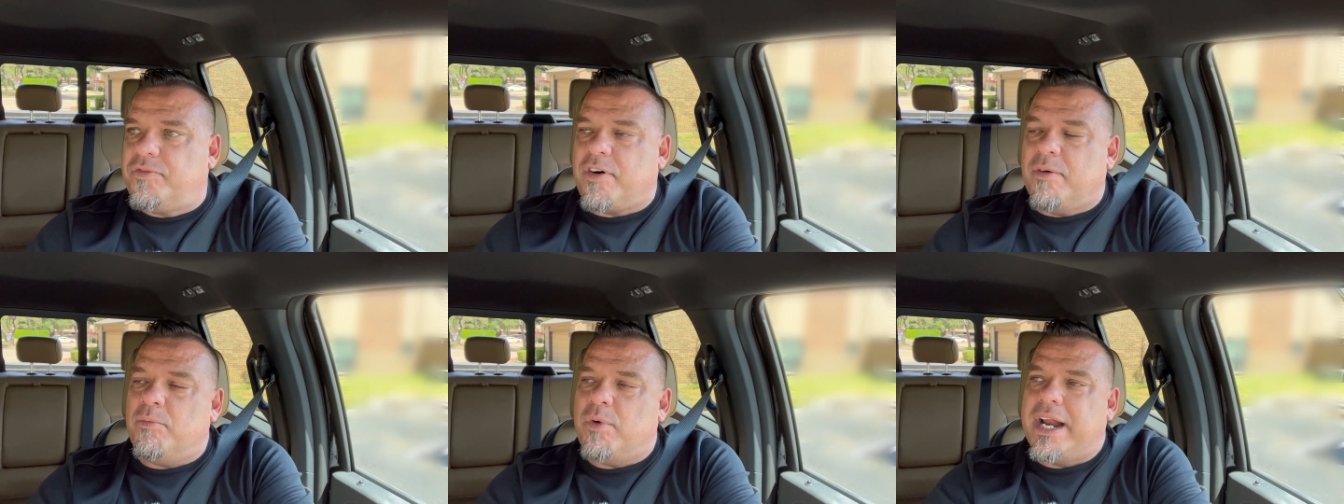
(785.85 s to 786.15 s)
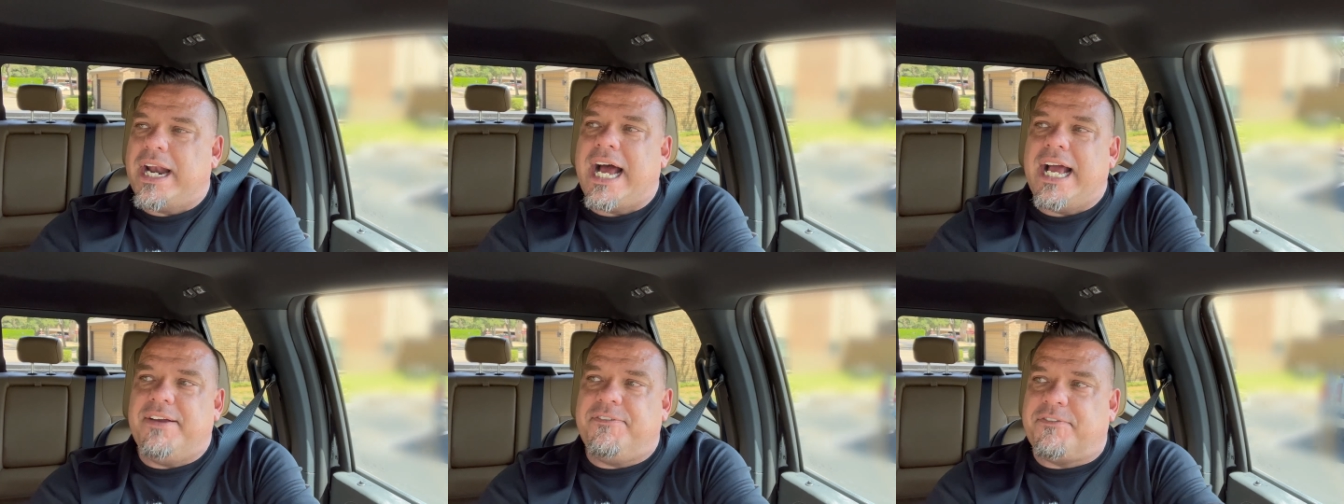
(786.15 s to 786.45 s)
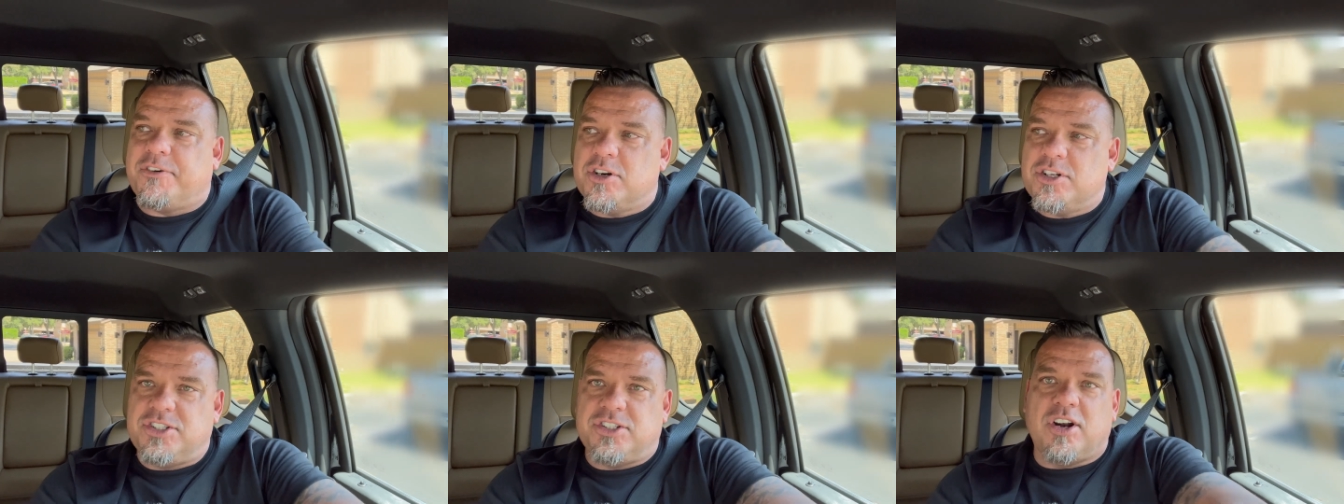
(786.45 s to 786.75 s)
from when I
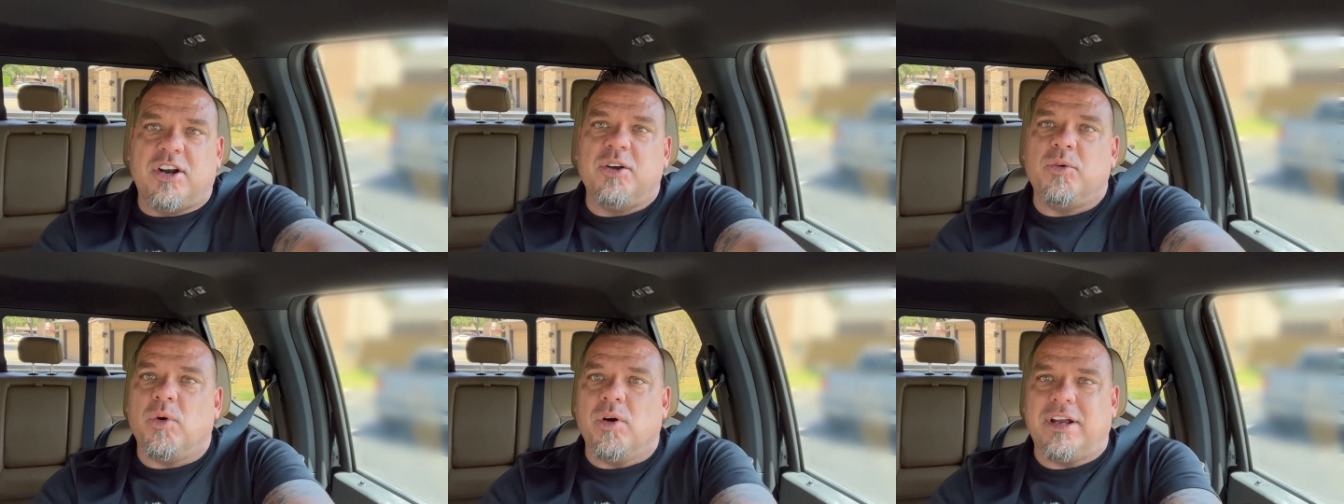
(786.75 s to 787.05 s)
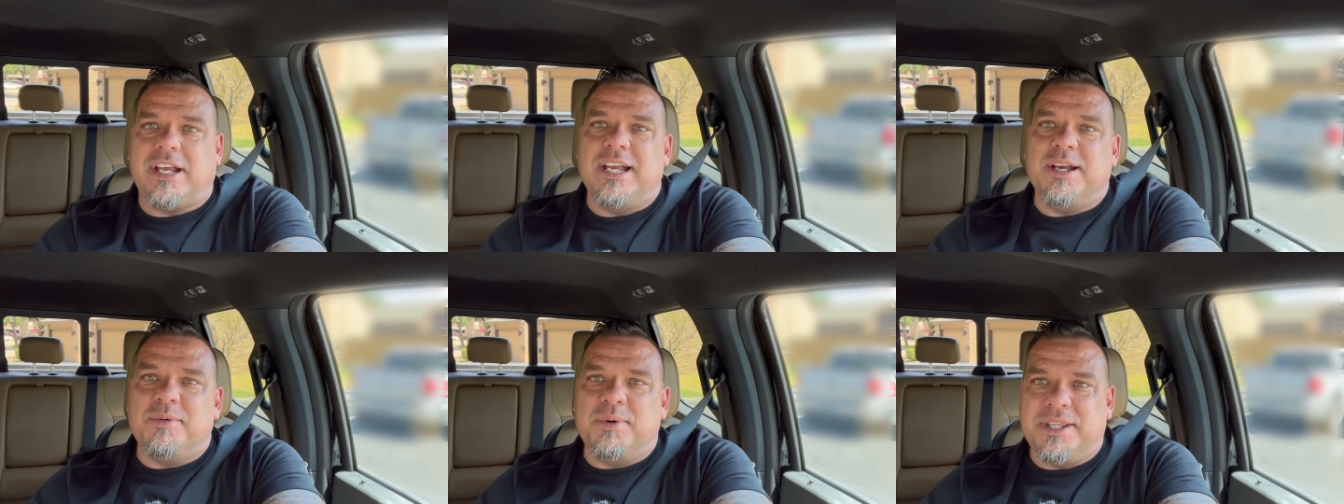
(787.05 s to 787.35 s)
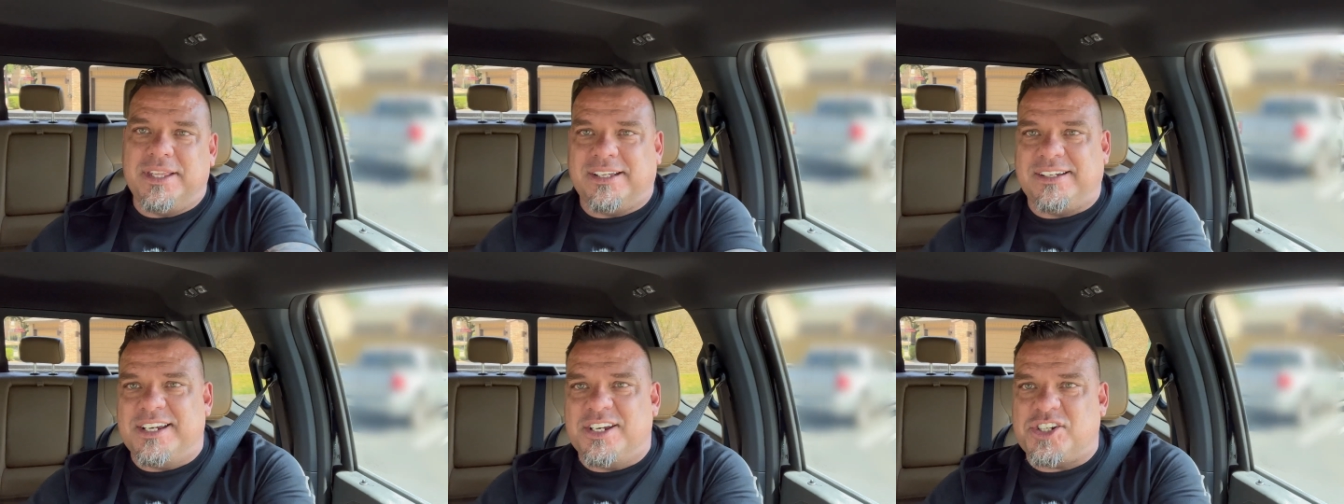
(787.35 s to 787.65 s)
first started working
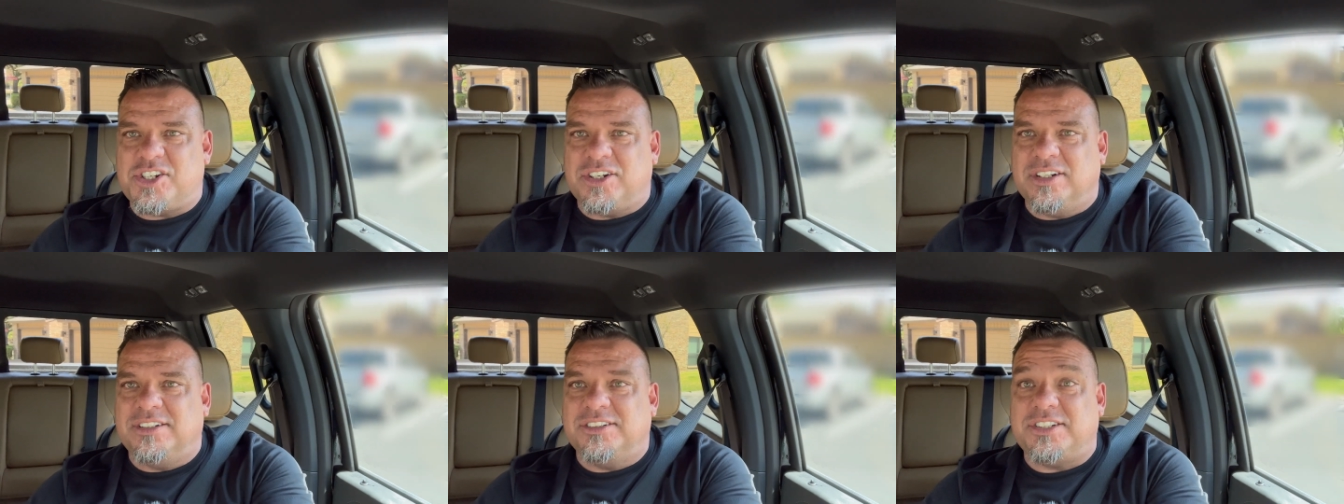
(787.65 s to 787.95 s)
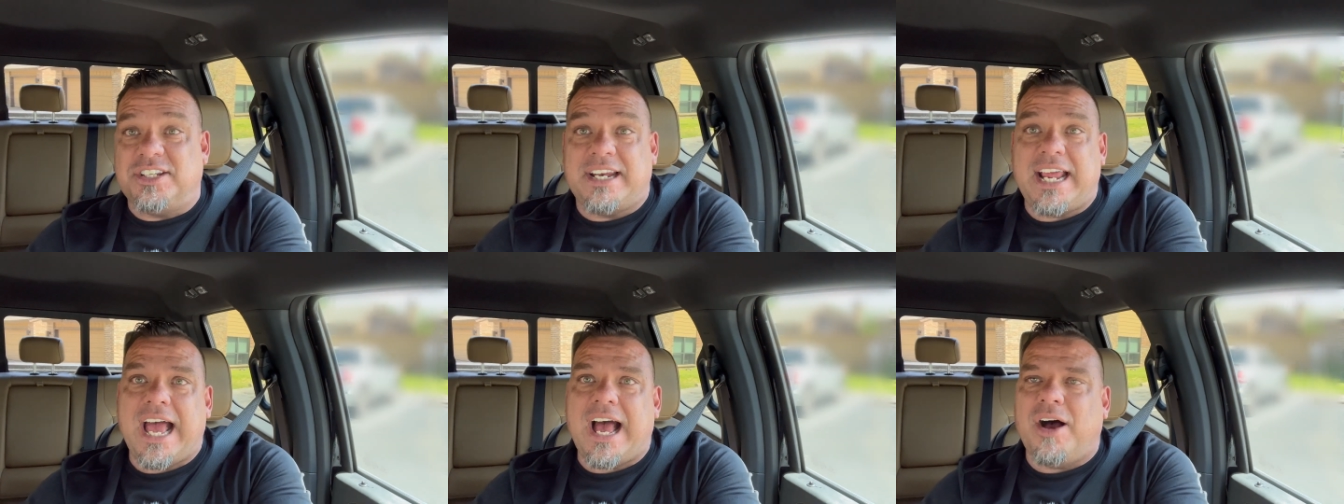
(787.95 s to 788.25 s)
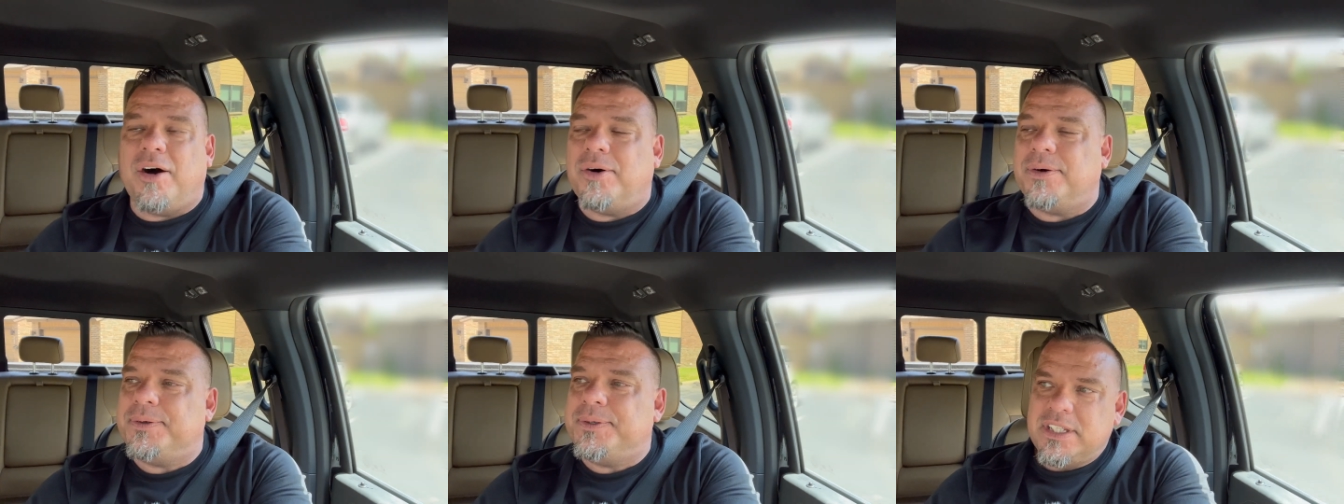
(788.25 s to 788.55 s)
with Ignition to
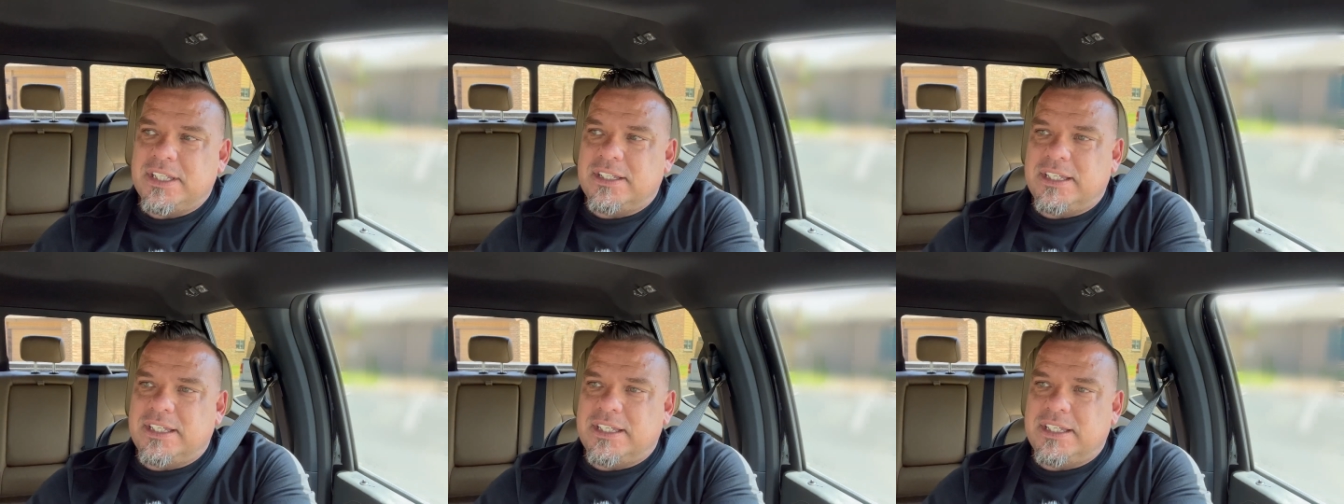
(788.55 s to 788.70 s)
now,